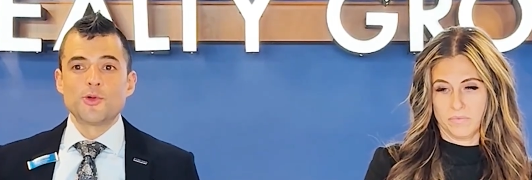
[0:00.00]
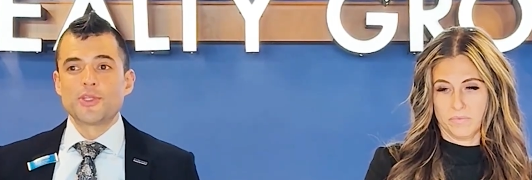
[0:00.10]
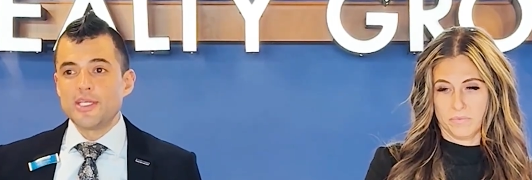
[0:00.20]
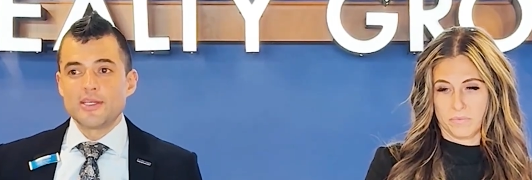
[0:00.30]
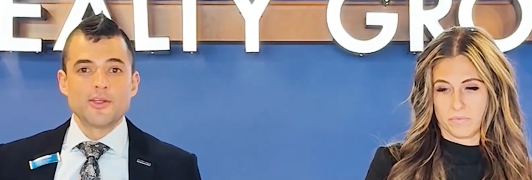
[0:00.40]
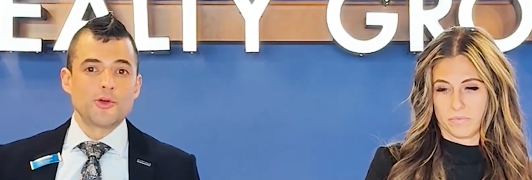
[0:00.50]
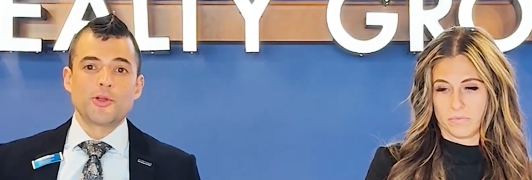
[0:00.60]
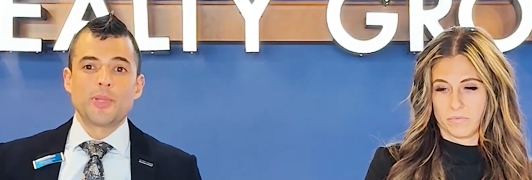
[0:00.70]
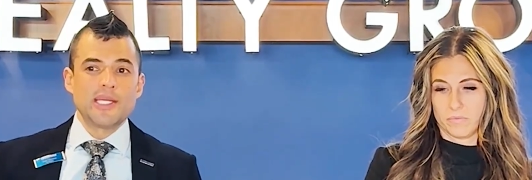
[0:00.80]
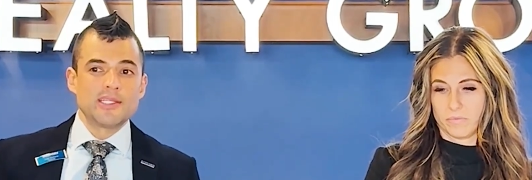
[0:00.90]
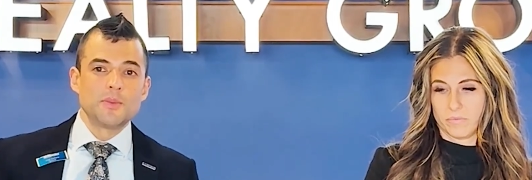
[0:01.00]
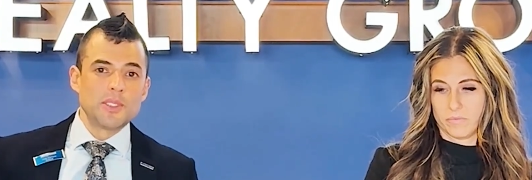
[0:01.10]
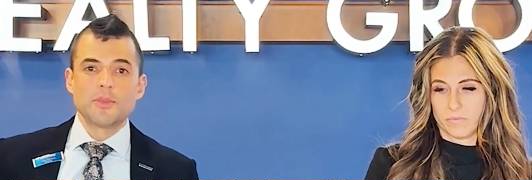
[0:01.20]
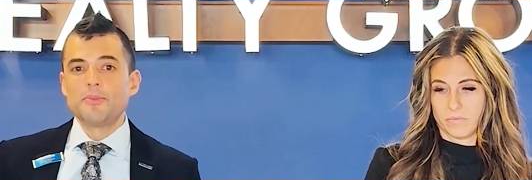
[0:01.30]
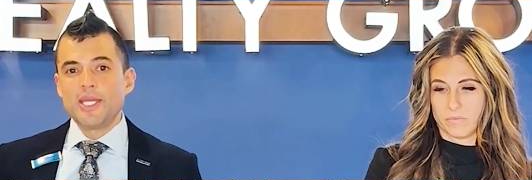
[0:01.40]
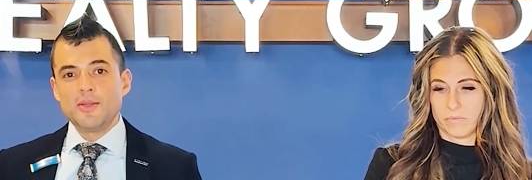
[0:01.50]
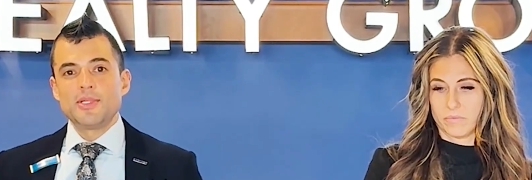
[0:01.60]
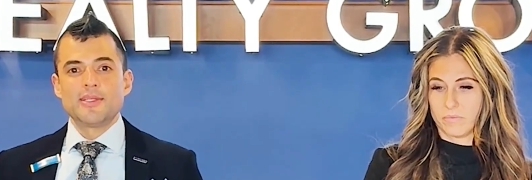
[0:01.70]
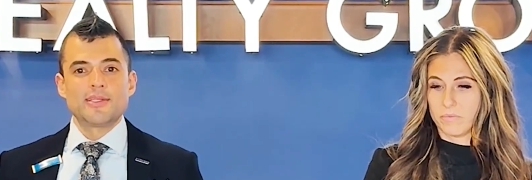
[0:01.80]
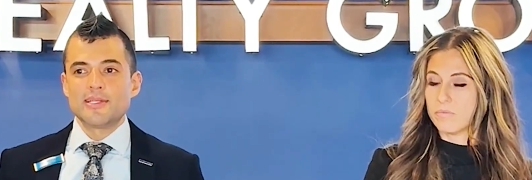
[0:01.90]
Speaker 1: don't think, you know, you're paying the minimum
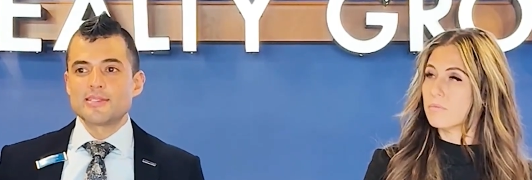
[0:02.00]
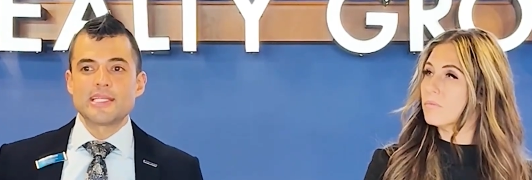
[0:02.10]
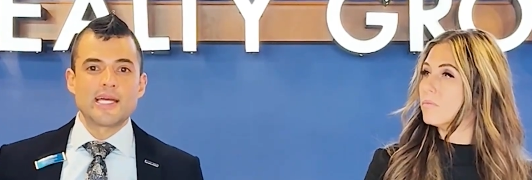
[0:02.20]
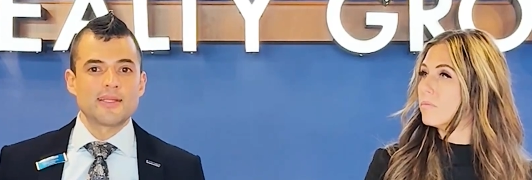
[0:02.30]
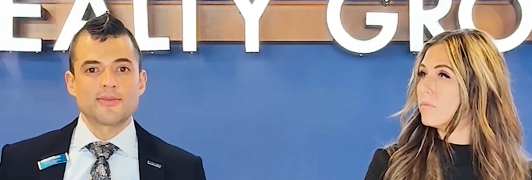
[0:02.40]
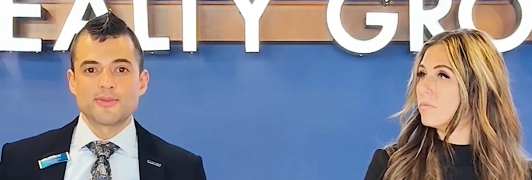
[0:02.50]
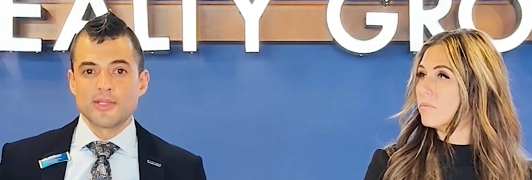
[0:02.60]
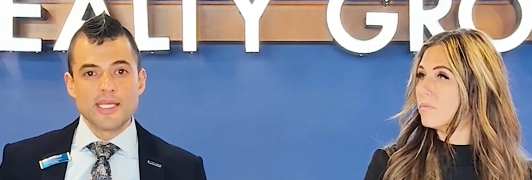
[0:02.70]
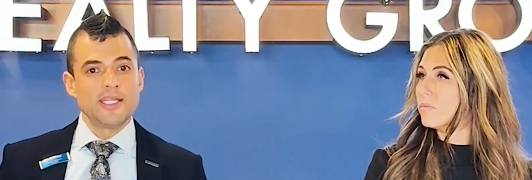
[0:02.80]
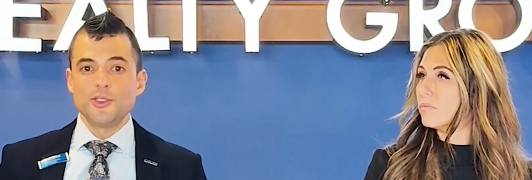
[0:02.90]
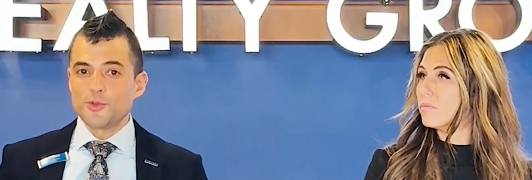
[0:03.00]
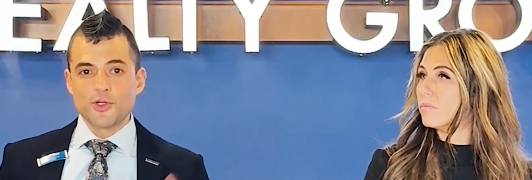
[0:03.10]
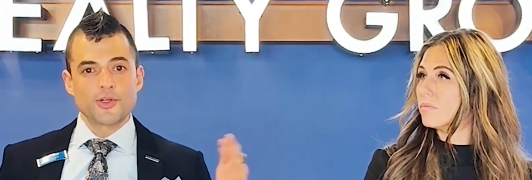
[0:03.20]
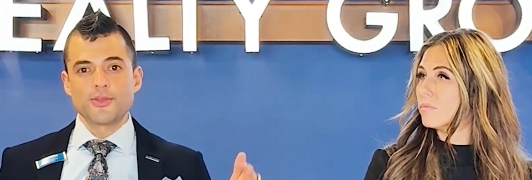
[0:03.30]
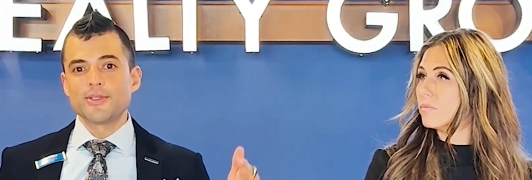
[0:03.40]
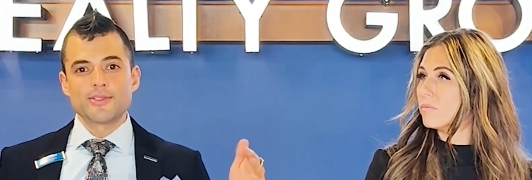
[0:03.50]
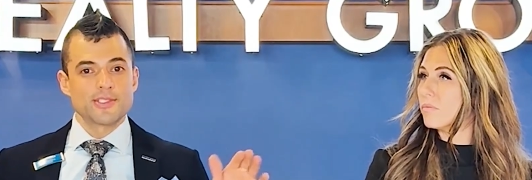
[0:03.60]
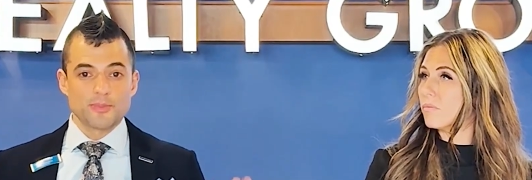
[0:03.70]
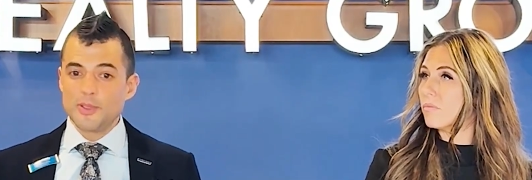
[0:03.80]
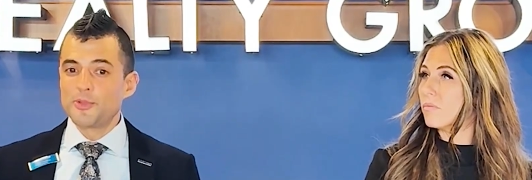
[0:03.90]
payment and it's not getting you current.
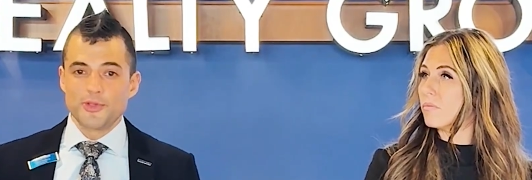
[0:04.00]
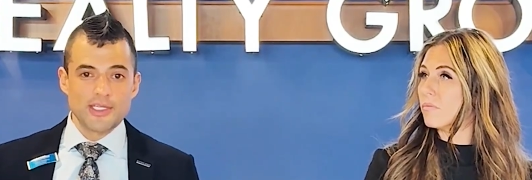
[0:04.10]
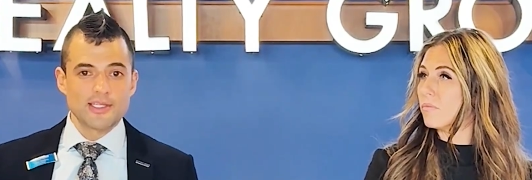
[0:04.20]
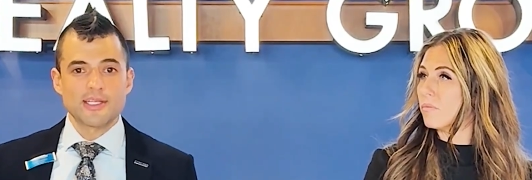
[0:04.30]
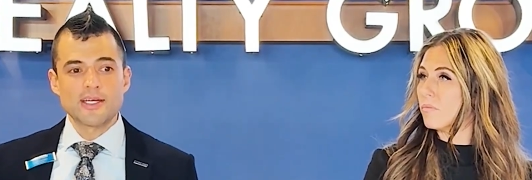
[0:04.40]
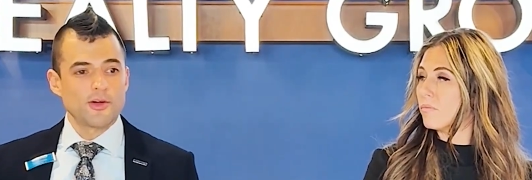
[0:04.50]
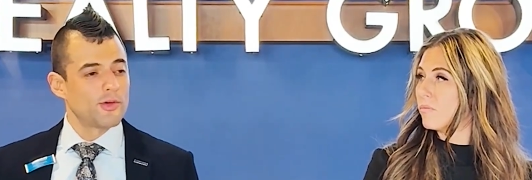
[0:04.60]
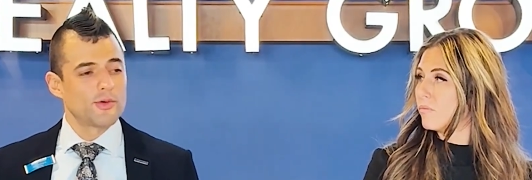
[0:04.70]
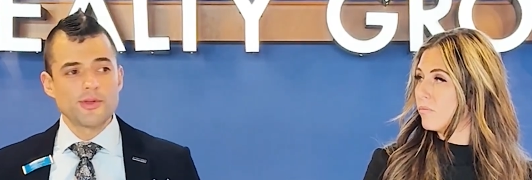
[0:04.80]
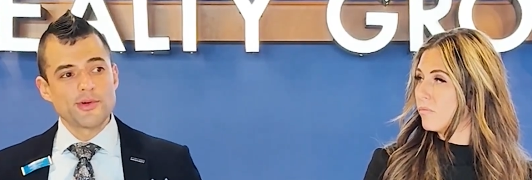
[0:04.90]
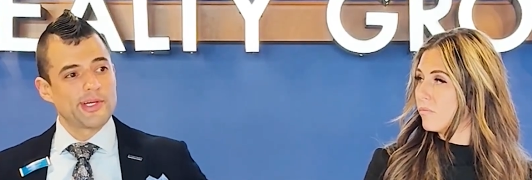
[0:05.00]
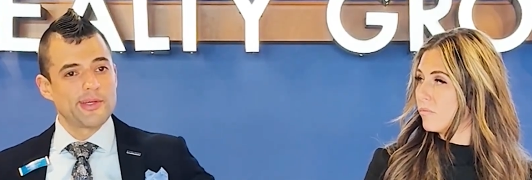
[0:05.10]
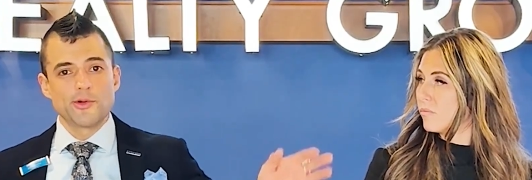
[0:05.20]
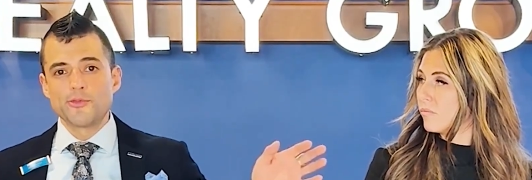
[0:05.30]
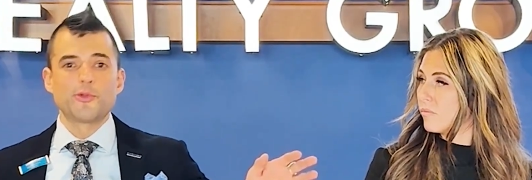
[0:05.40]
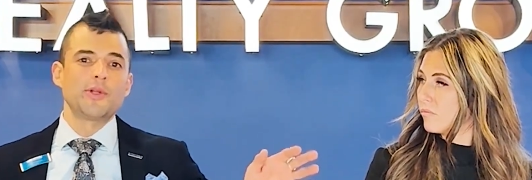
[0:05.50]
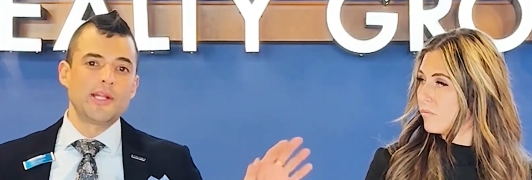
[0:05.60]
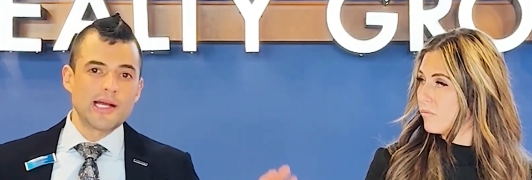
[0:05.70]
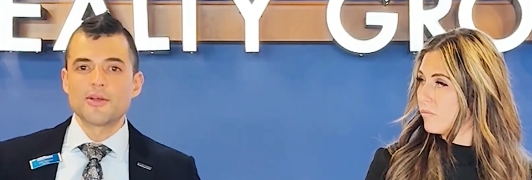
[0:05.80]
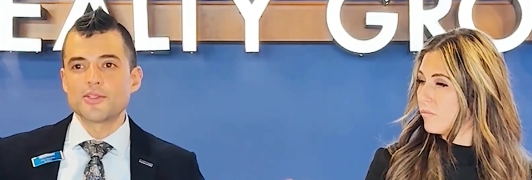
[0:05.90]
Some people think that, oh, you know, I owe
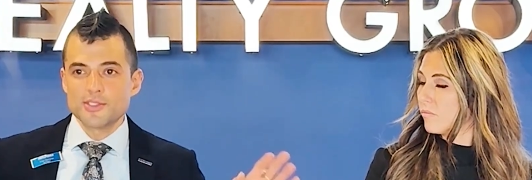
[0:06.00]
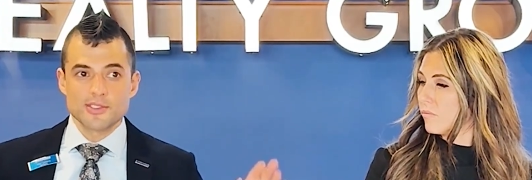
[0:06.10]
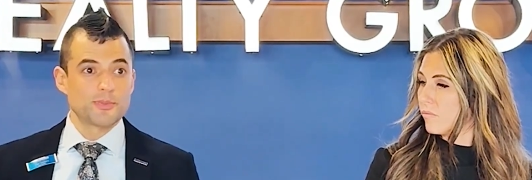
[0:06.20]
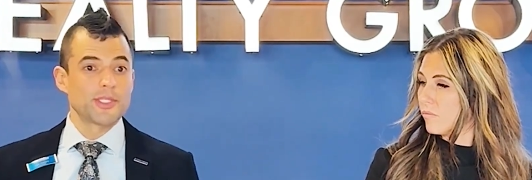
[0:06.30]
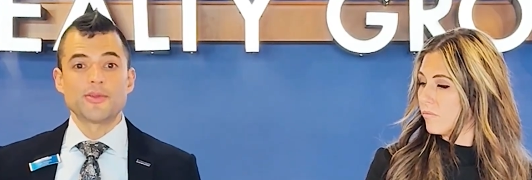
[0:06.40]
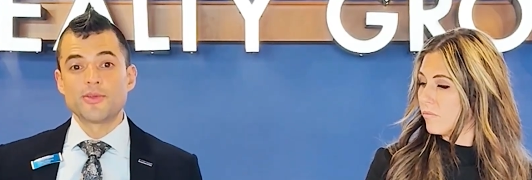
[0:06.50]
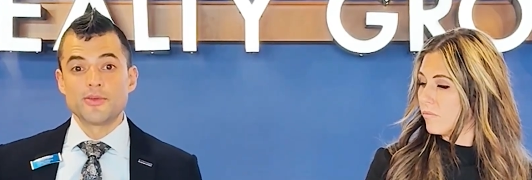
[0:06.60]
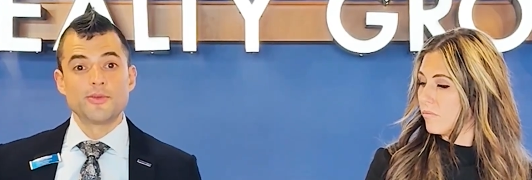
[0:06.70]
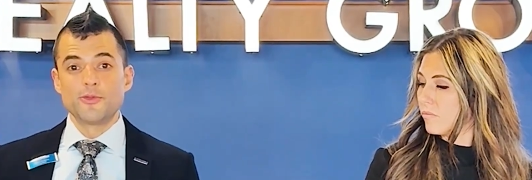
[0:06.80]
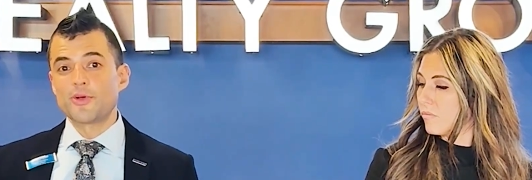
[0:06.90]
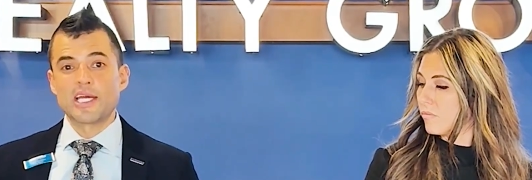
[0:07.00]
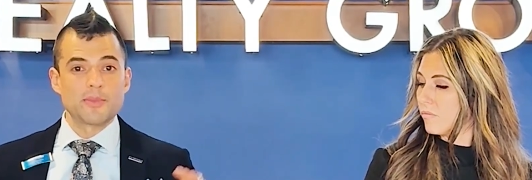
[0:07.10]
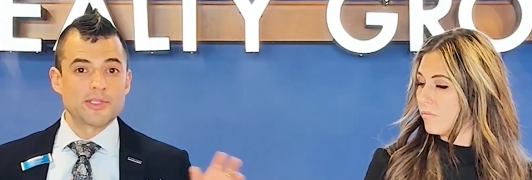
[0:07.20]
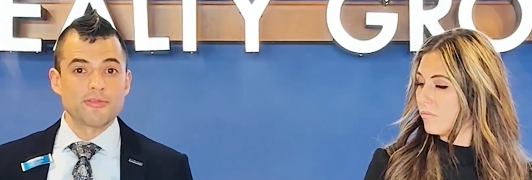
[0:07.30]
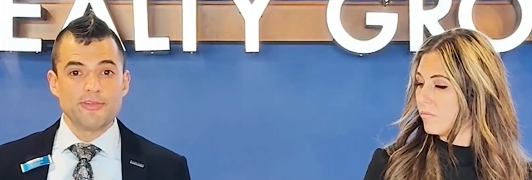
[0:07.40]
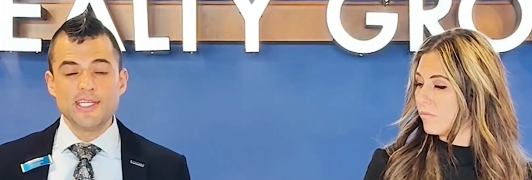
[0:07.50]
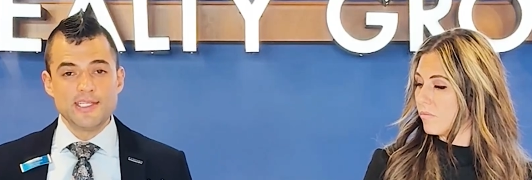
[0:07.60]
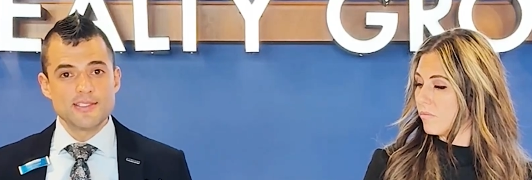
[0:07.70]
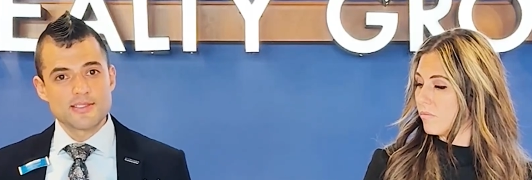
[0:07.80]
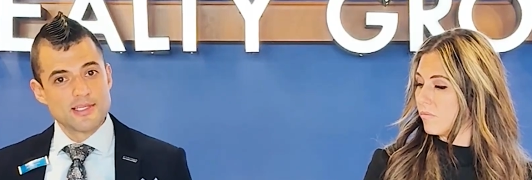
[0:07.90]
forty dollars, but you forgot about the
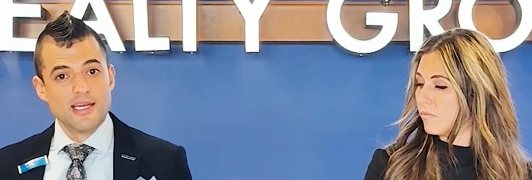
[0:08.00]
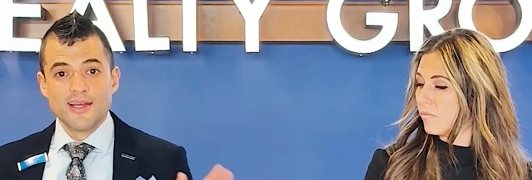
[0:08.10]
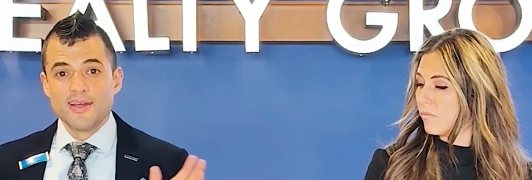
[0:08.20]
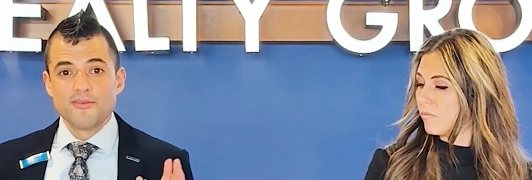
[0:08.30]
fees.